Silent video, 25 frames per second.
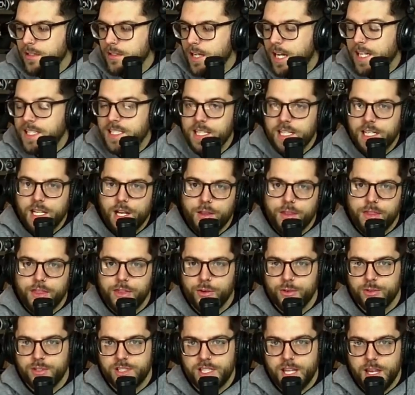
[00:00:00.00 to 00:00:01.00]
I did it on
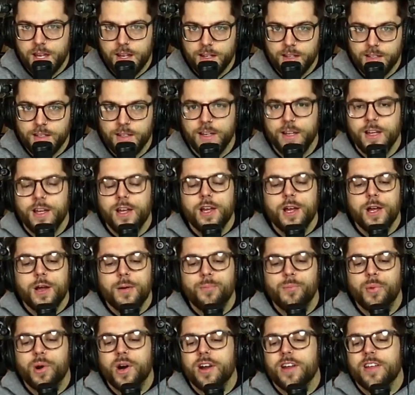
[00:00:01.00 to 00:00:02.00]
Thursday,
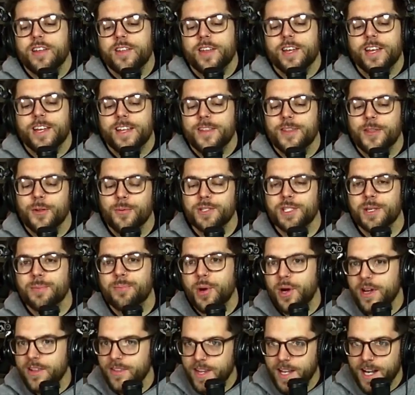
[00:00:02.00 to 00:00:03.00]
but there was a
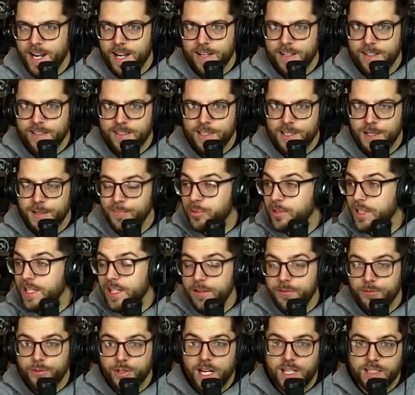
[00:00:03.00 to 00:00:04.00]
button that I completely
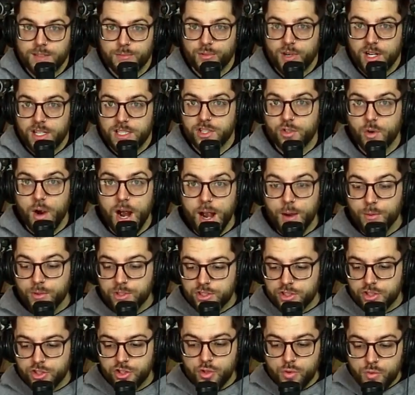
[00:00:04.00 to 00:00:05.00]
forgot to press. So I was
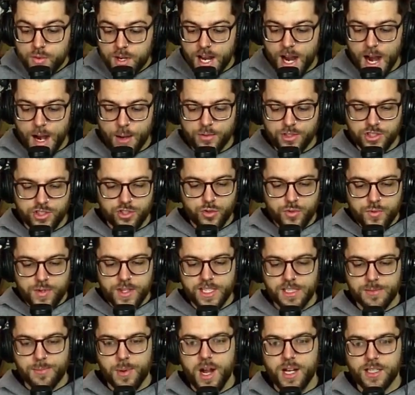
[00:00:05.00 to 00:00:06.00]
doing
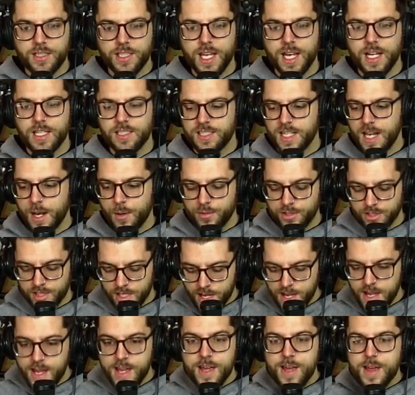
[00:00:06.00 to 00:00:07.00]
this podcast, and I was
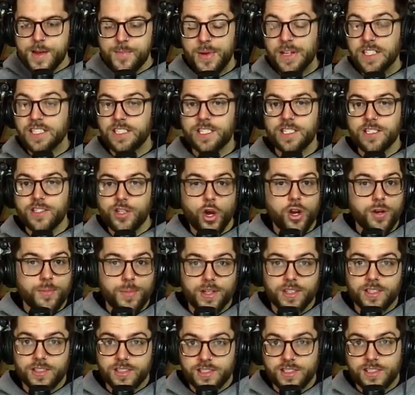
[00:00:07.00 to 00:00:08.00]
basically talking
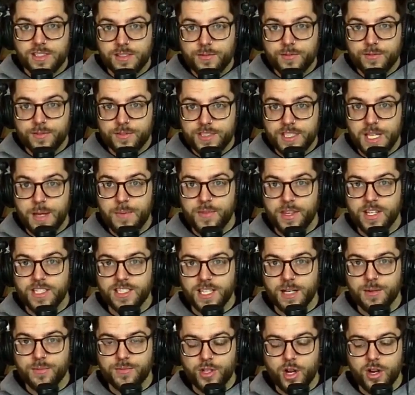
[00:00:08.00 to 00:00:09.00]
about the same things
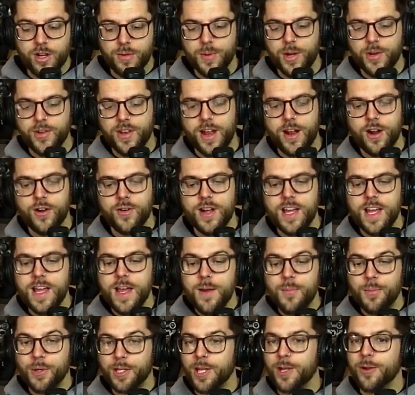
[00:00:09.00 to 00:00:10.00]
that I'm talking about now,
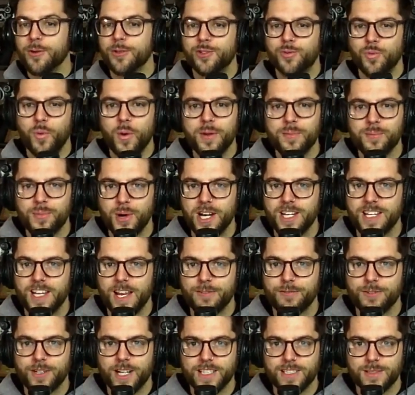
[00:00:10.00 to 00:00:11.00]
but there was one button I
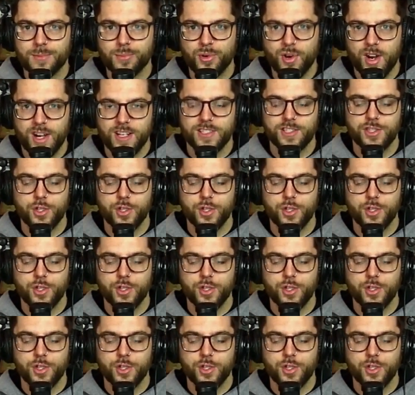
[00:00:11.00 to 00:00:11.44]
forgot to press.